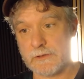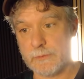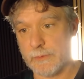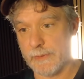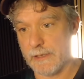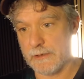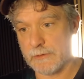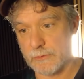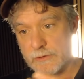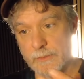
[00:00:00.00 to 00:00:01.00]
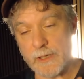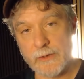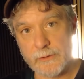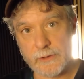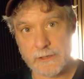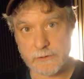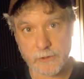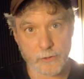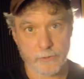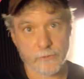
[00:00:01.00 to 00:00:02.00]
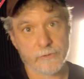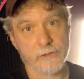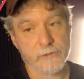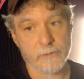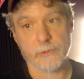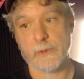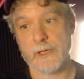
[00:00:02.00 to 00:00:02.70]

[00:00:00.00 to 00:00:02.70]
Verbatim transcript: Supabase or some other internal system you